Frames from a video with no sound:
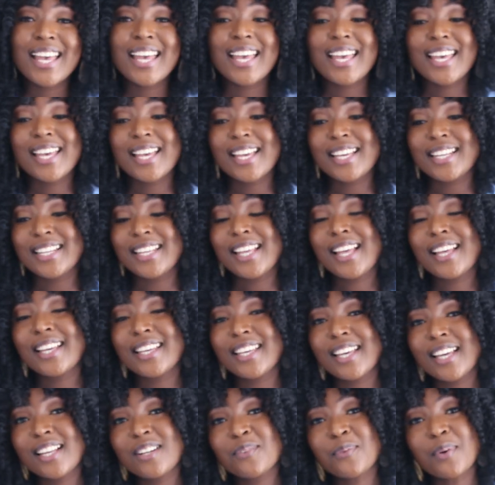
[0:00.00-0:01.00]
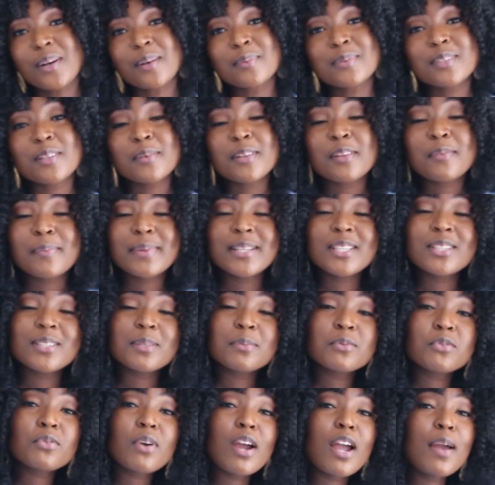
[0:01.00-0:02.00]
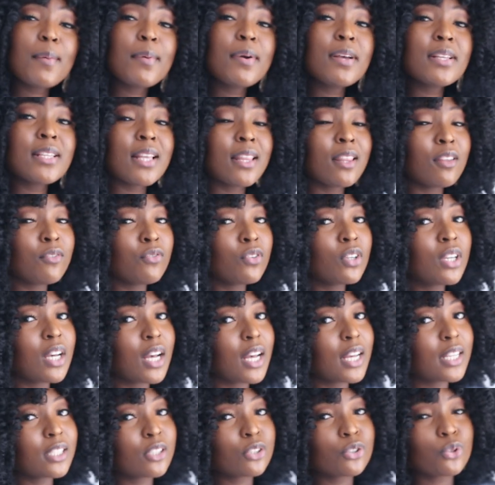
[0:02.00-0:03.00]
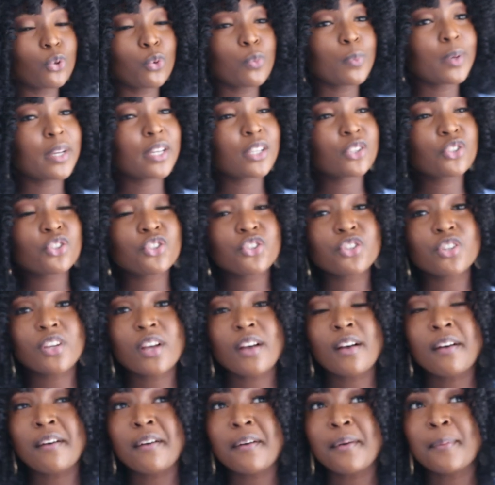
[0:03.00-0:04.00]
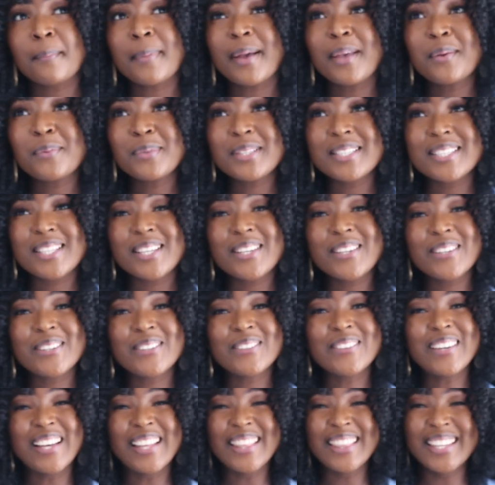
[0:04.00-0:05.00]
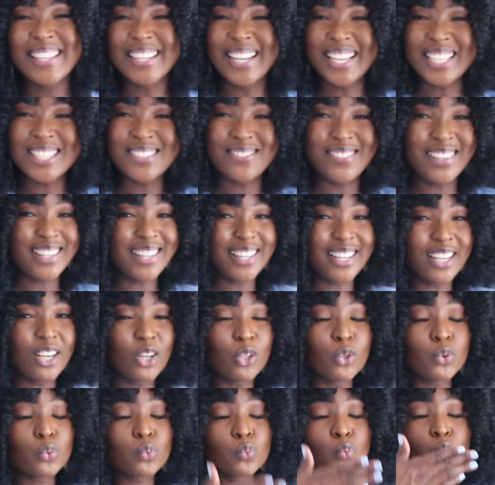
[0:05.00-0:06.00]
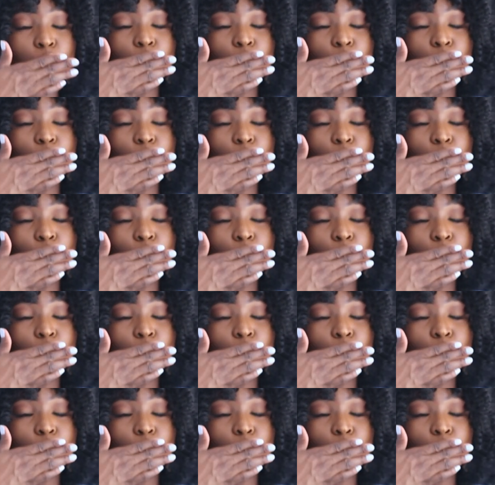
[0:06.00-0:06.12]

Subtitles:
And yeah, again, welcome to all of my new subscribers. I love you guys so much. I will see you in the next video.